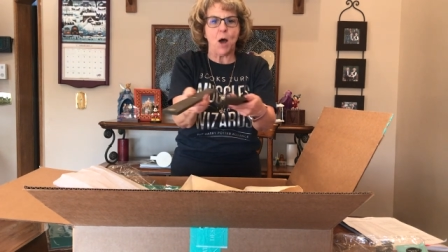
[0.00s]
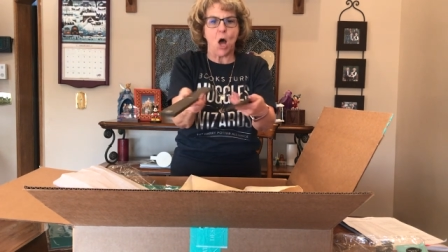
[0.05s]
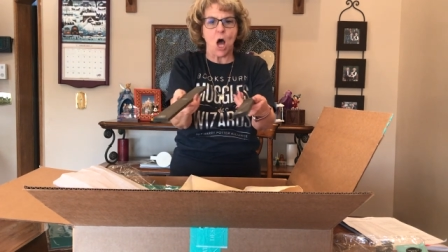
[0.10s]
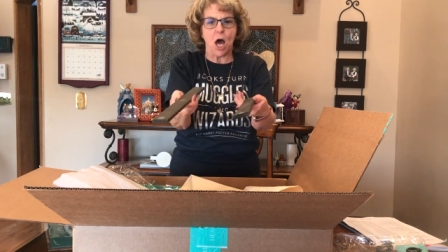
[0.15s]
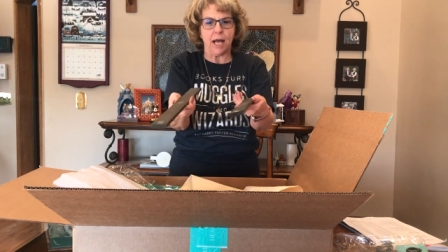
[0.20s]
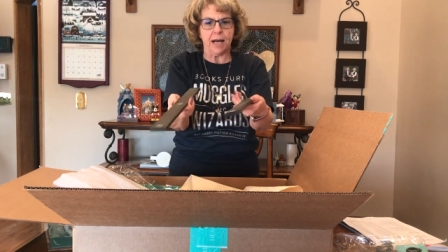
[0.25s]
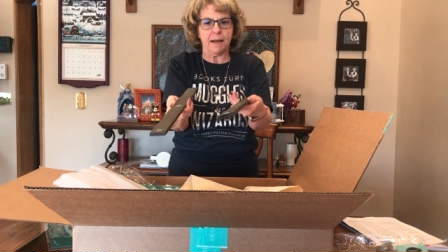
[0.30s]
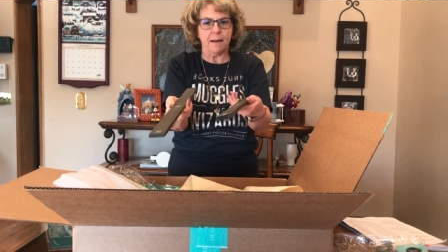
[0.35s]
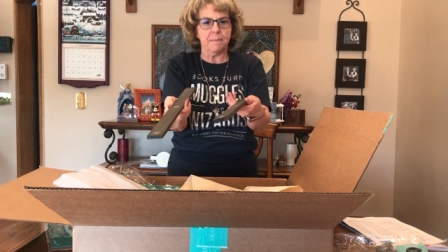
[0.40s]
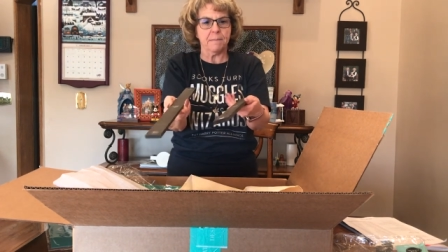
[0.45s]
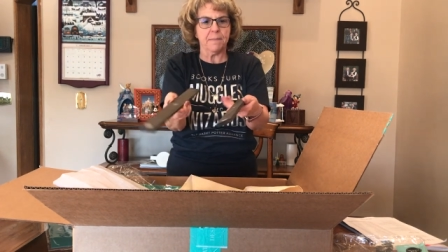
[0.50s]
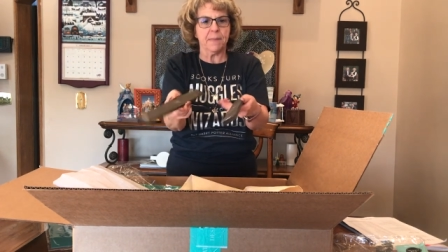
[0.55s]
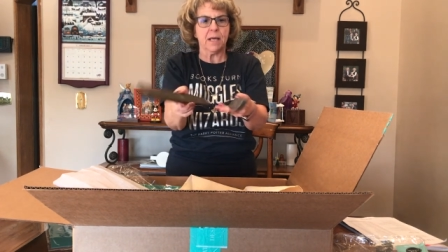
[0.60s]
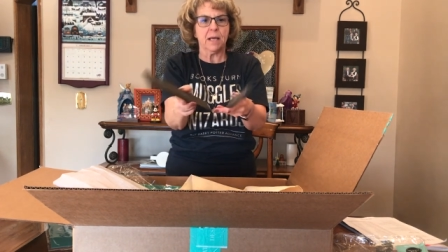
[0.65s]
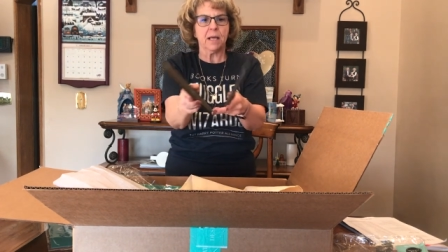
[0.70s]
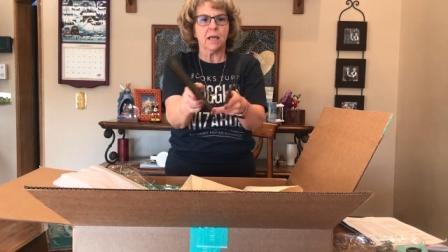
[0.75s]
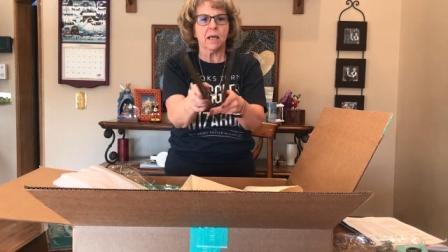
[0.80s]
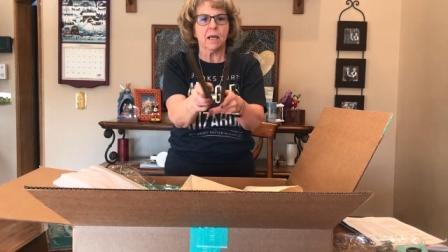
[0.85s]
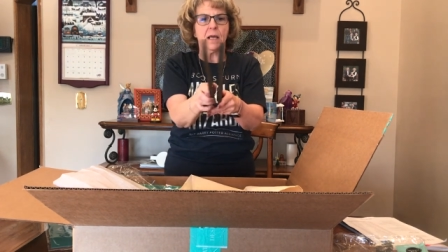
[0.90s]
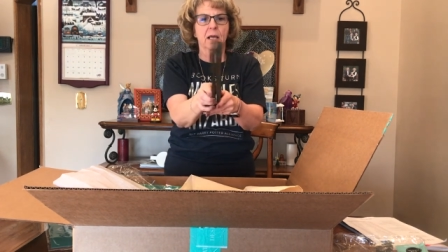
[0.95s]
bottom.
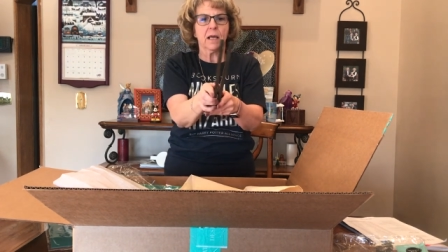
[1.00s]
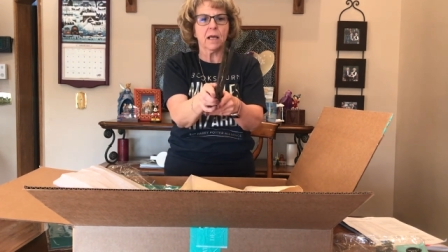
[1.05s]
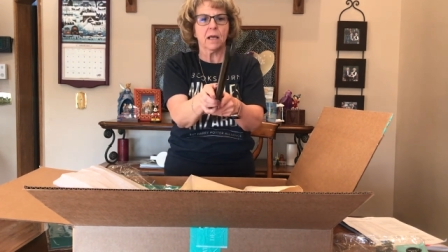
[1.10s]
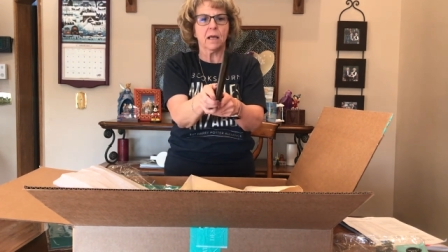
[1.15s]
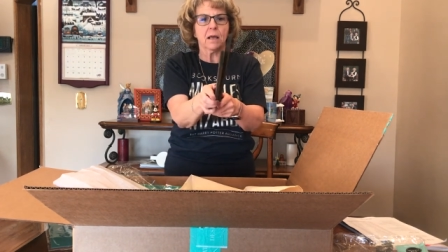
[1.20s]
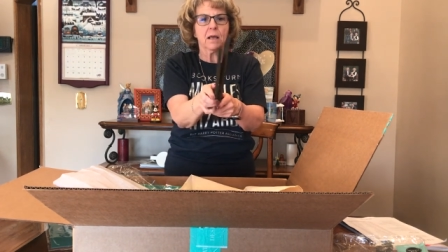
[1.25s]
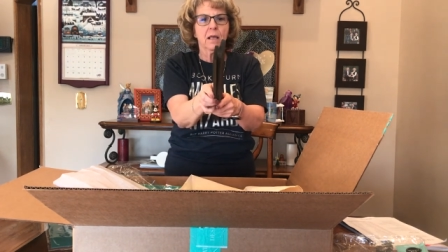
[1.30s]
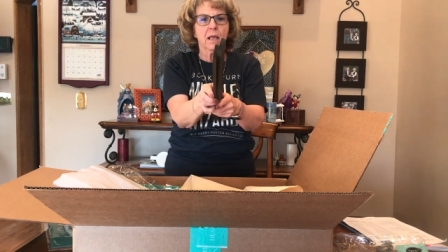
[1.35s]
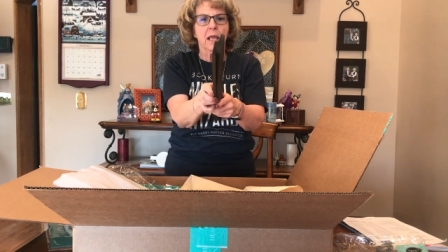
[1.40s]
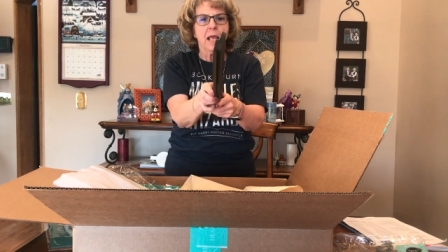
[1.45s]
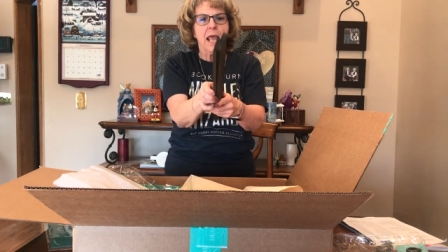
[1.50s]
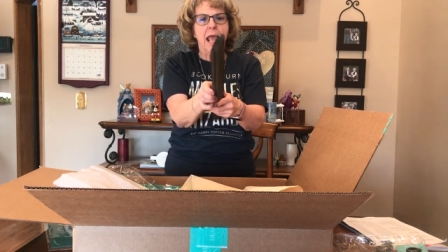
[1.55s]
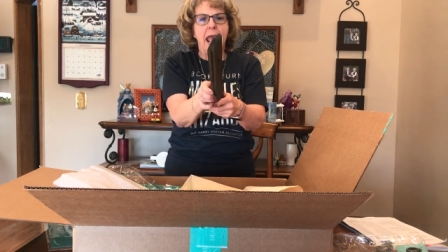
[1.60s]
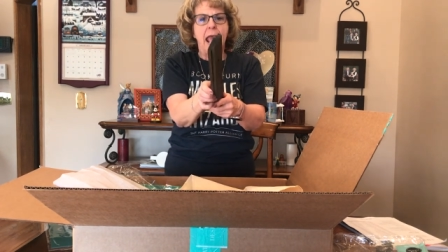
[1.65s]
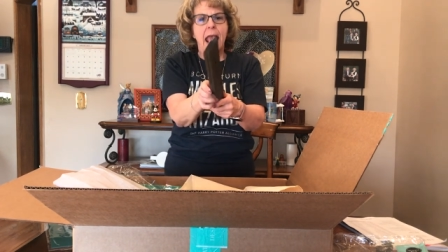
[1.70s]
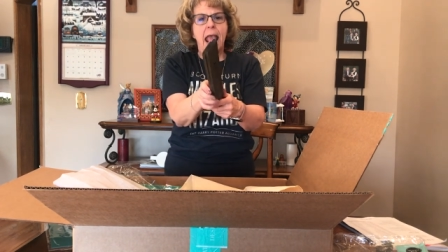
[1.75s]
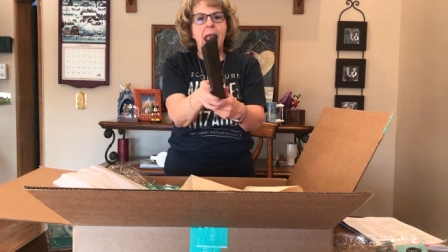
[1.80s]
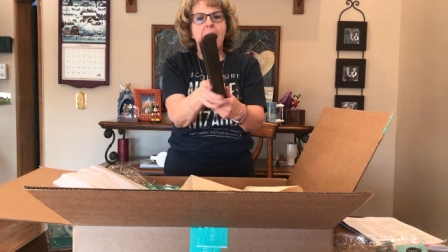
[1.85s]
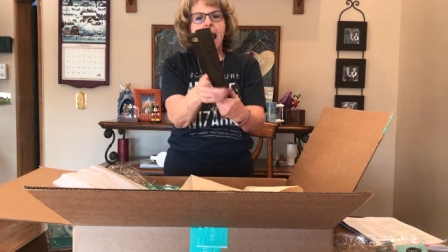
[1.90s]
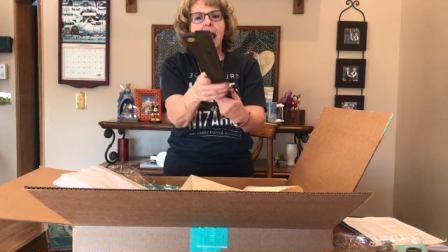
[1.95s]
Boom.
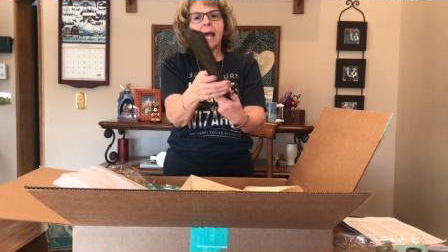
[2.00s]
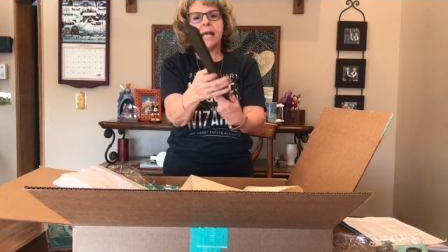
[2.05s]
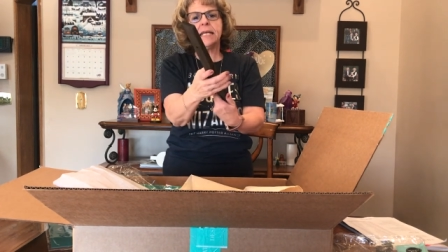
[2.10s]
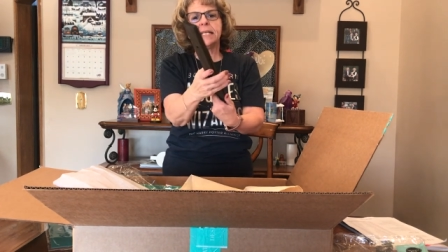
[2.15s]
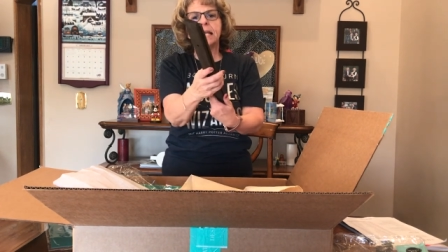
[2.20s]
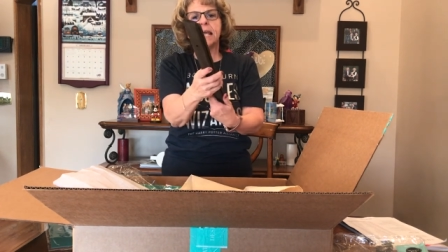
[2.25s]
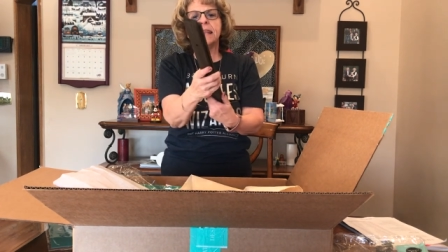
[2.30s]
And